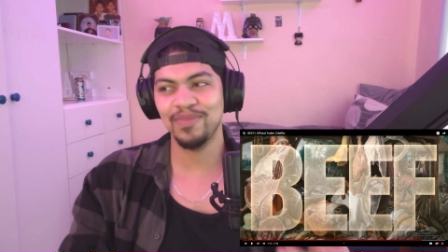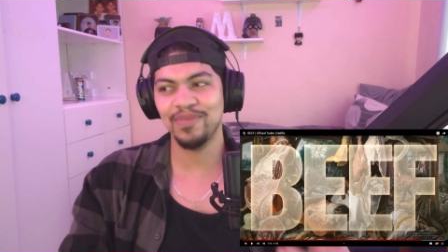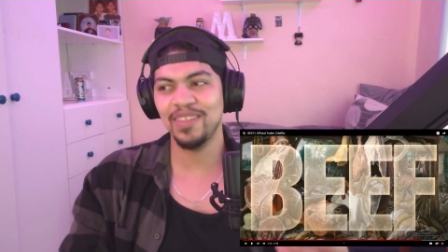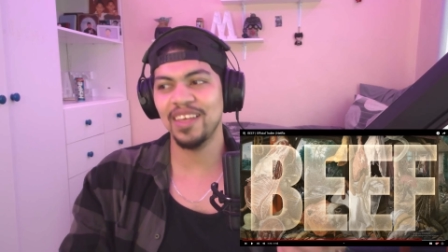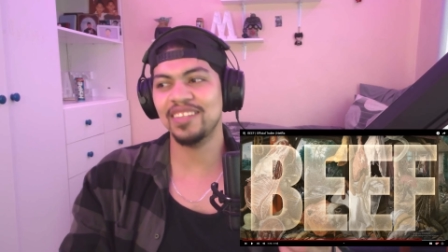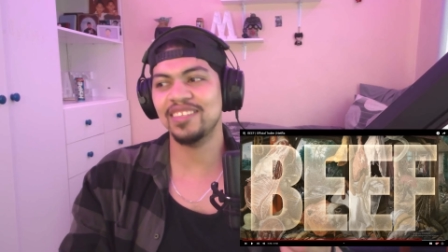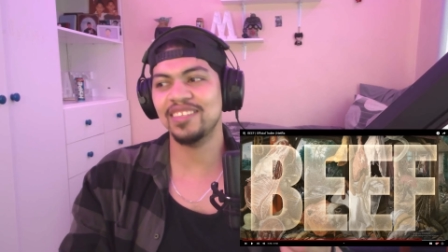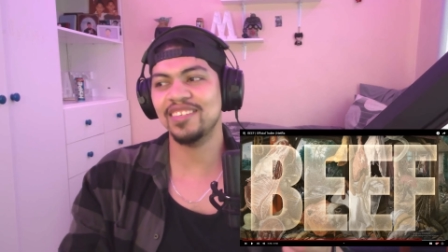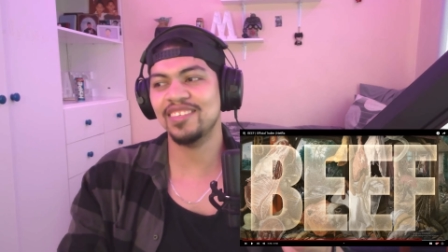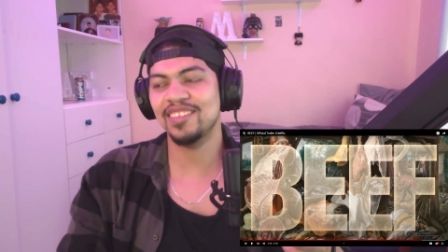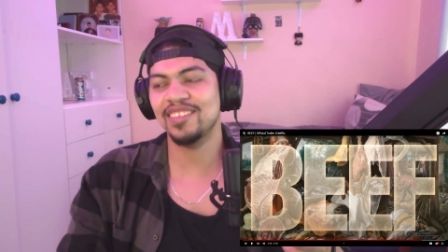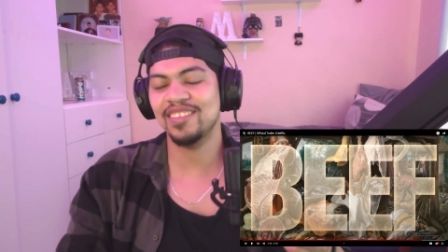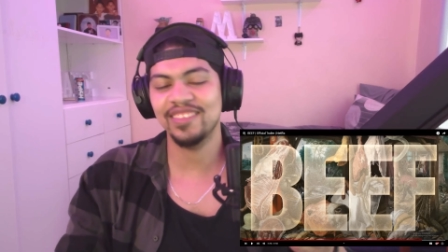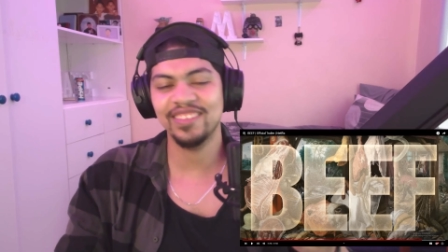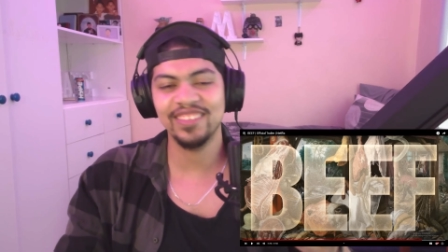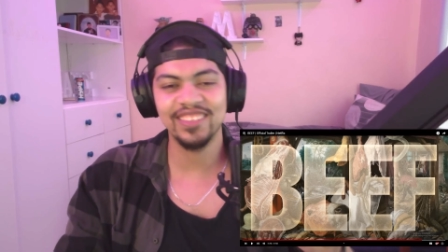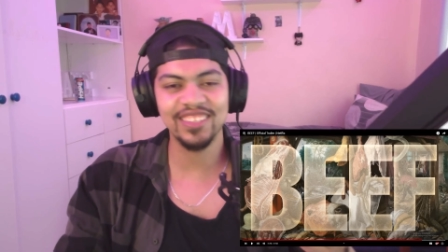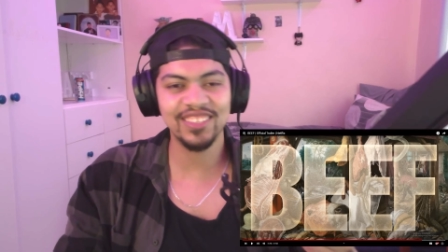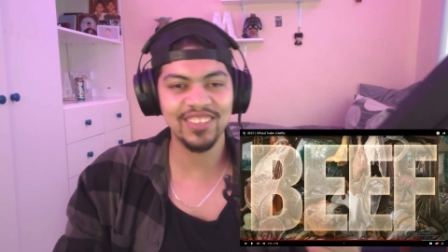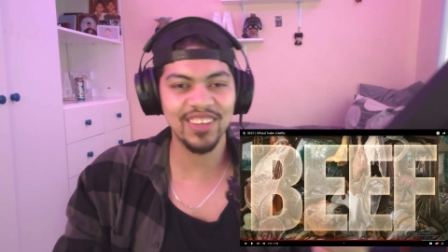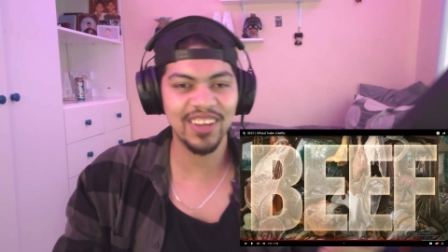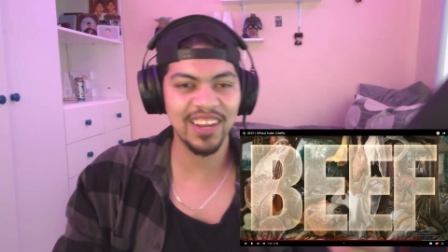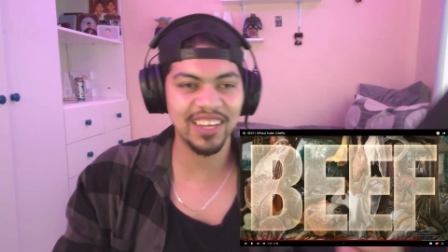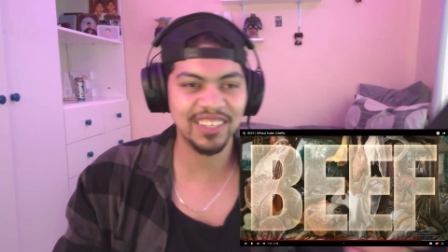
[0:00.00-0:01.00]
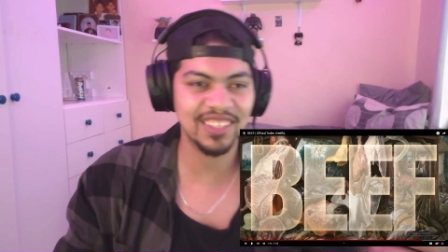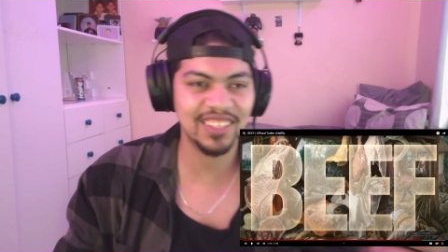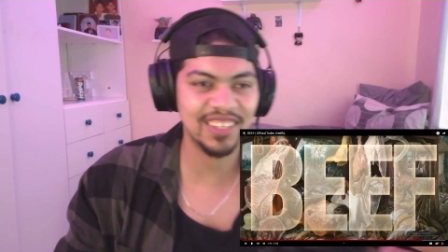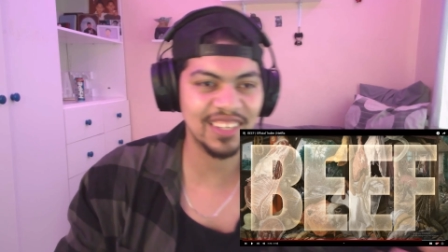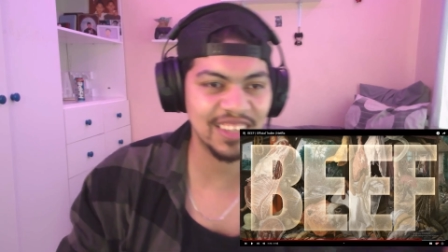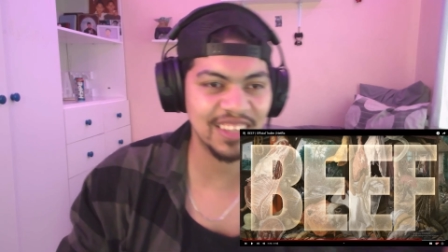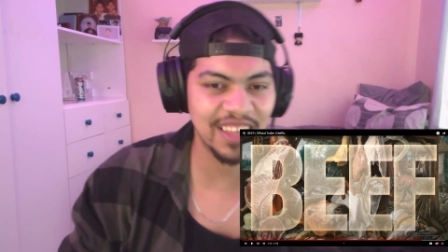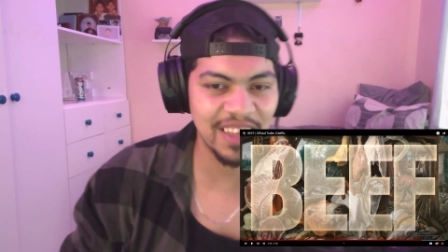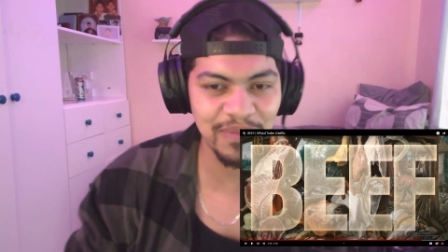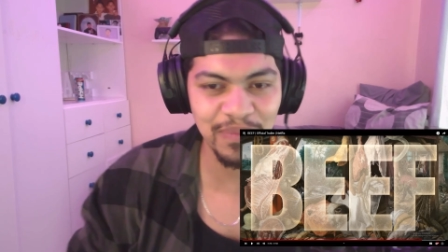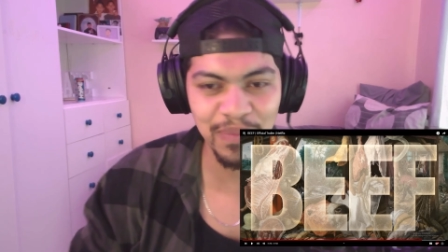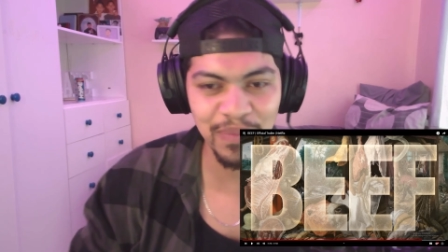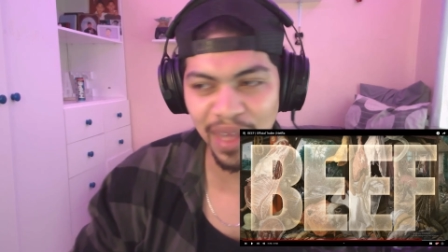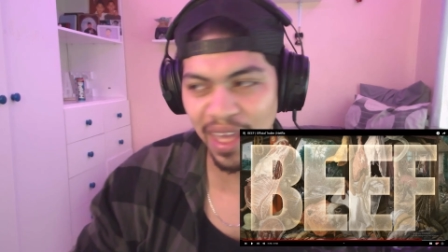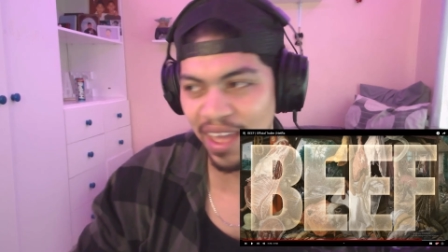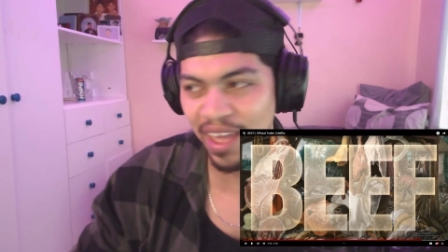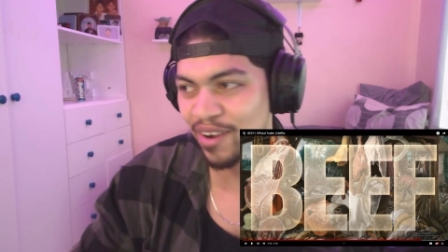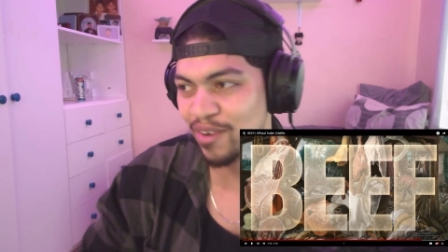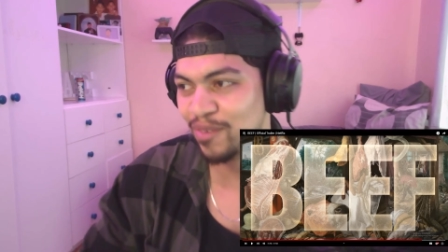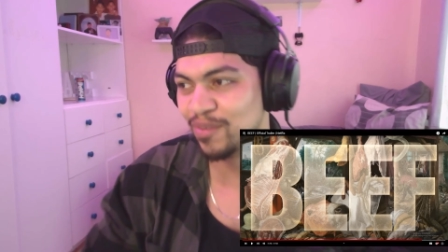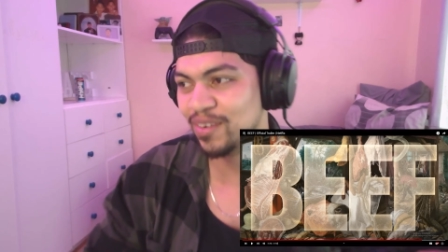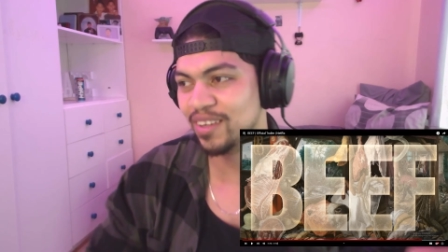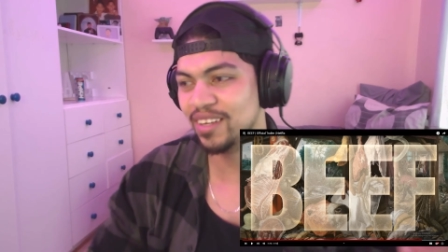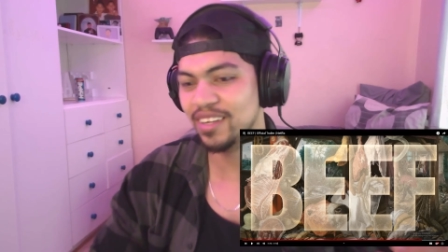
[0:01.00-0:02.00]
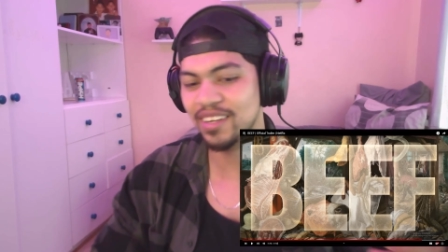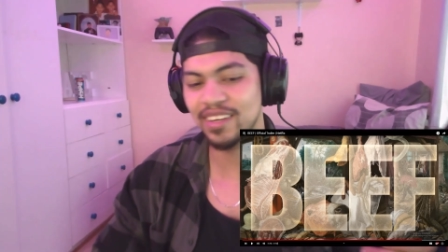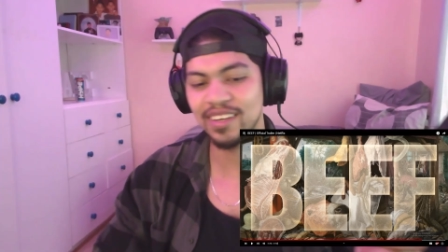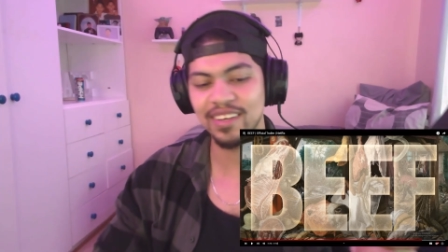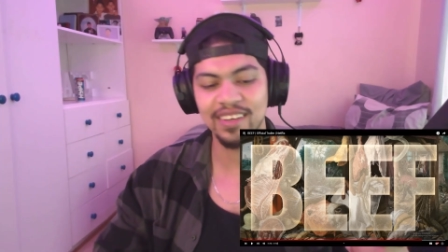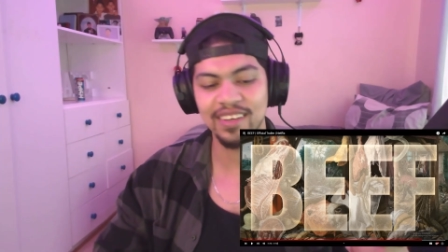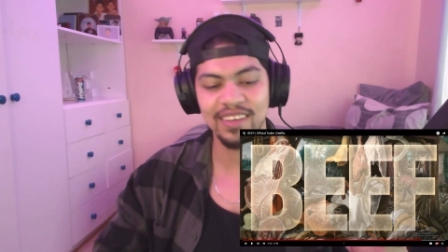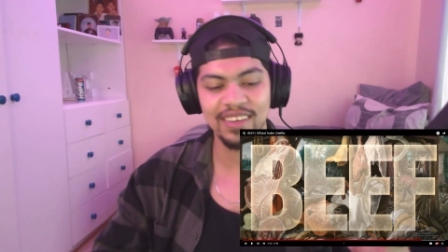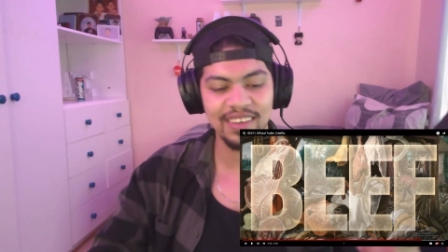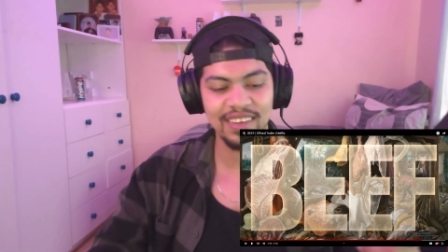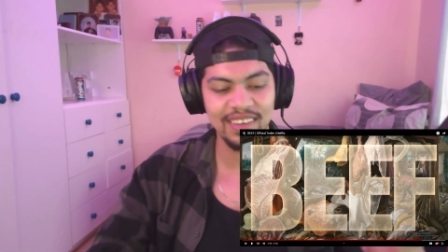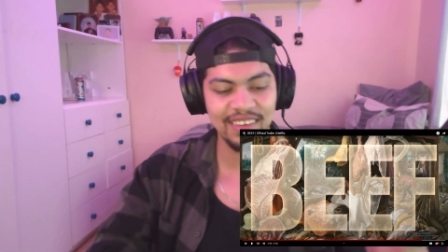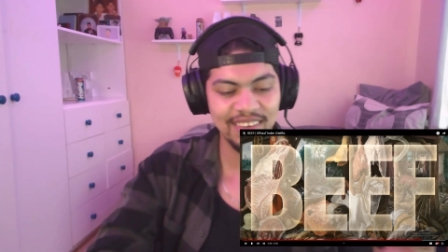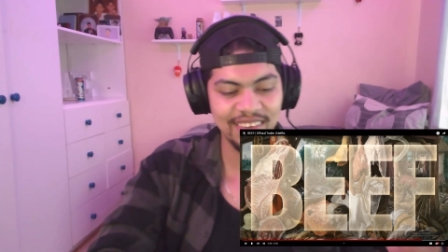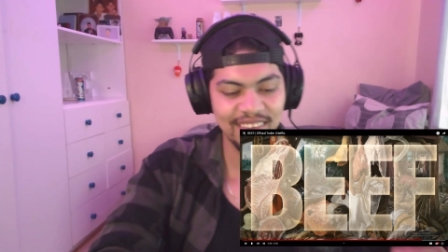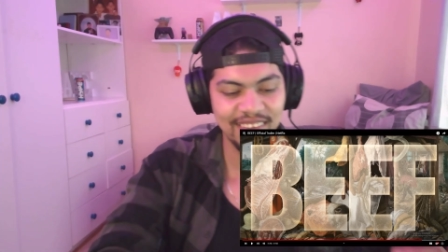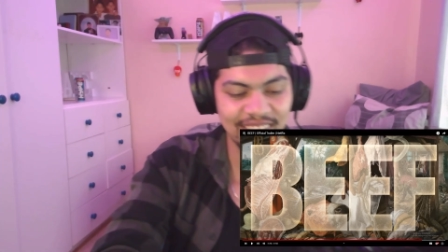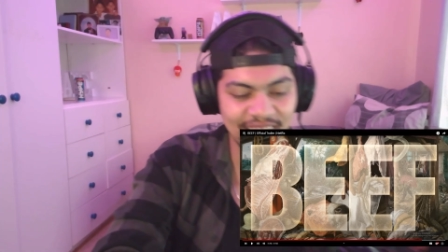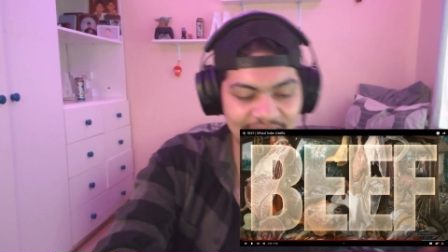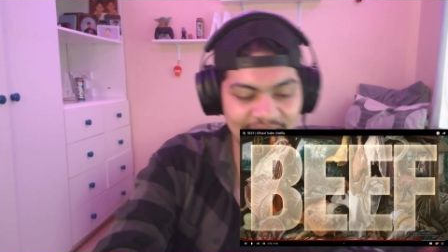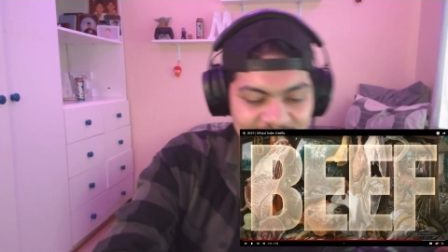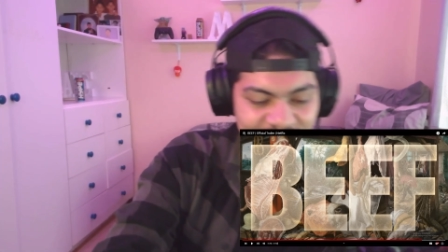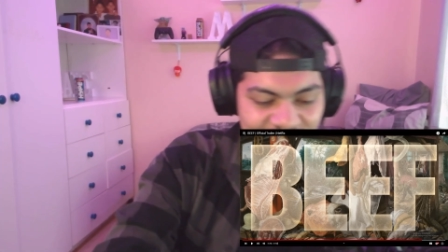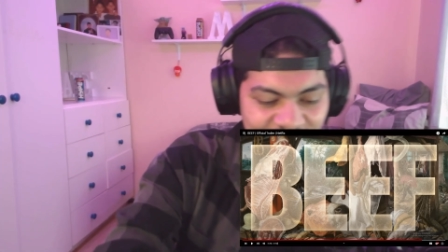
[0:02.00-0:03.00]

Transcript: that's not actually that bad of a... That's